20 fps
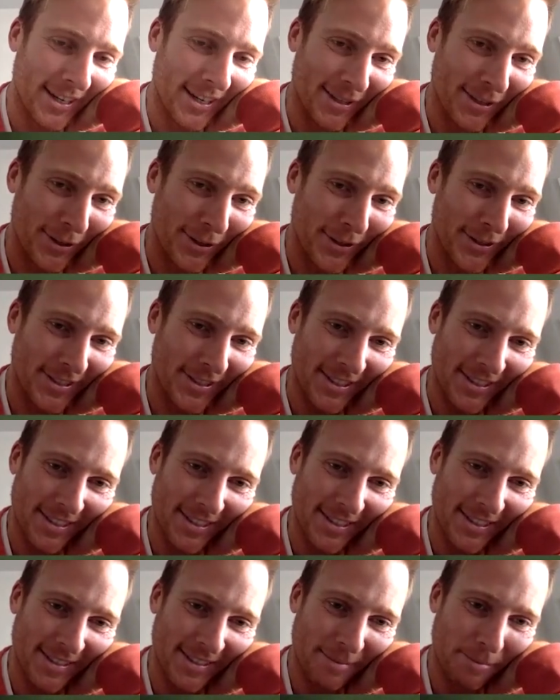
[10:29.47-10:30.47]
nurse and
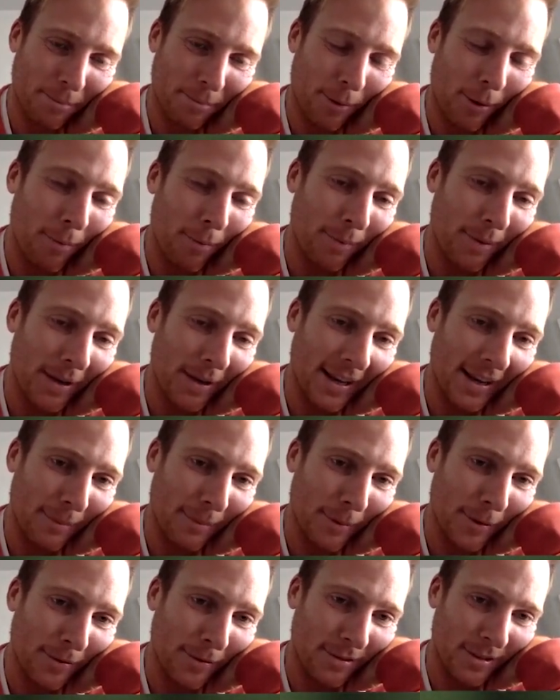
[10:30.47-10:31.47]
probably game
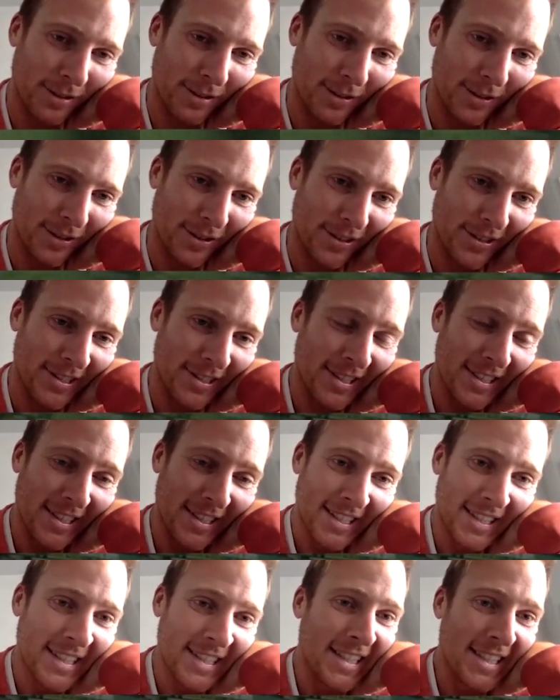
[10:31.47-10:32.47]
over. So
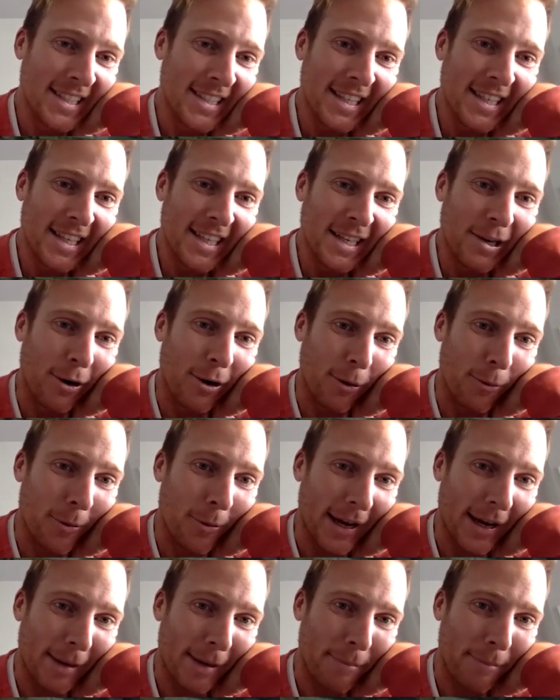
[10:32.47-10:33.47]
got to
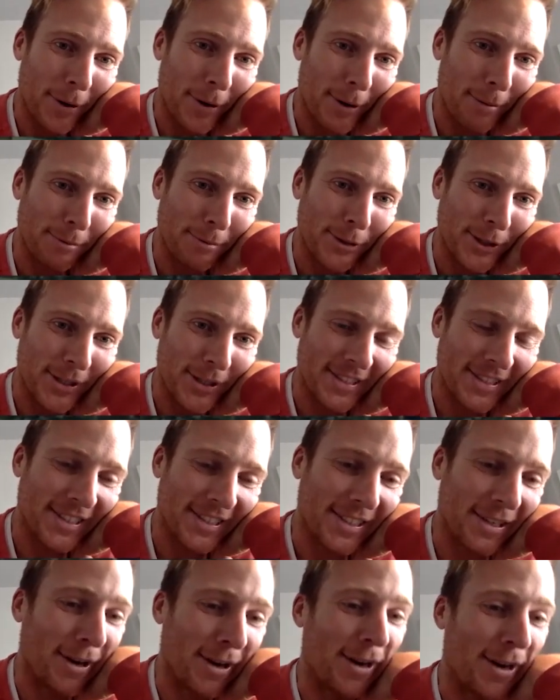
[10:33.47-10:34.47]
weigh up your options.
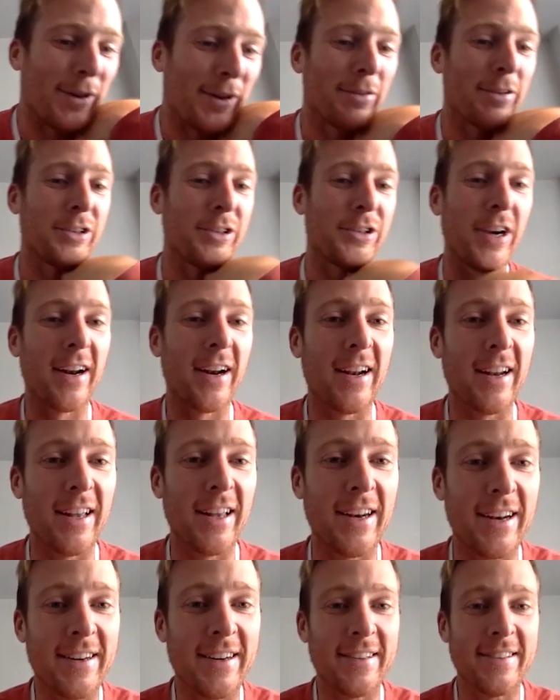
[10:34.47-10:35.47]
A lot of
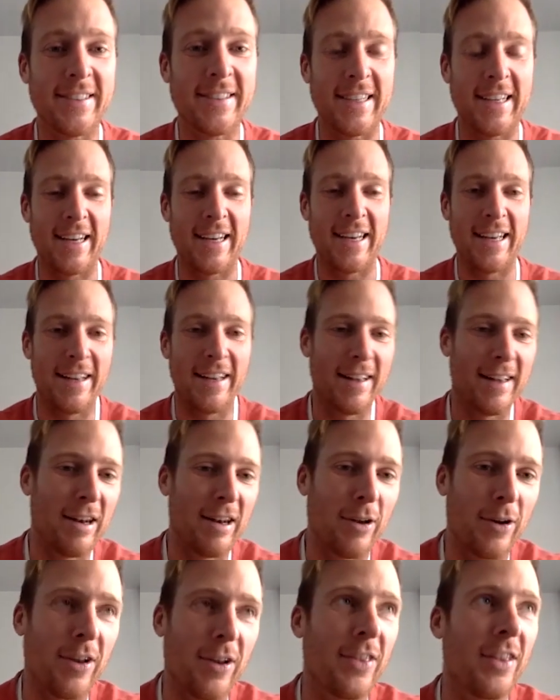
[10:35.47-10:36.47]
adrenaline, a
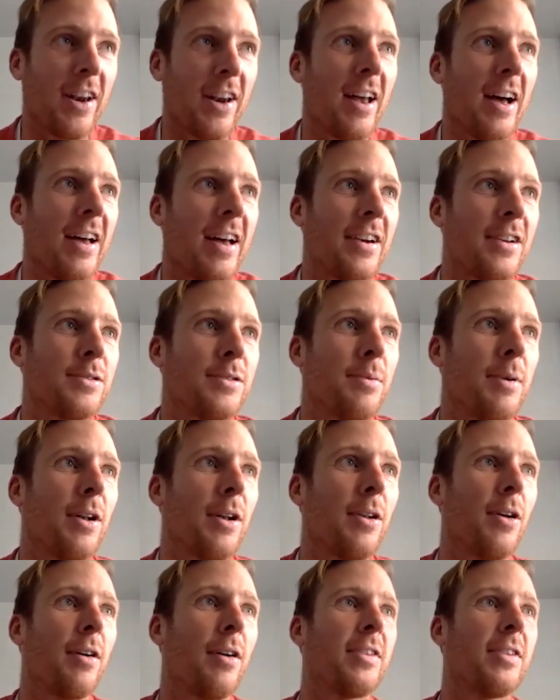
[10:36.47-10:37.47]
lot on the line as
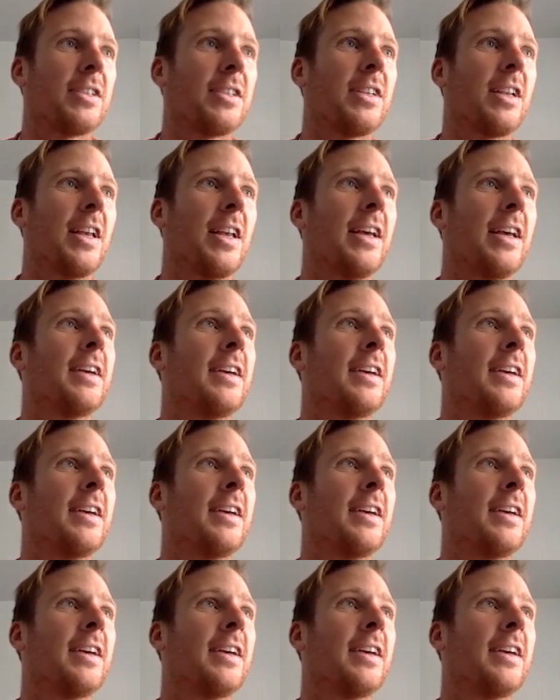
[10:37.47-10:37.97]
well, obviously,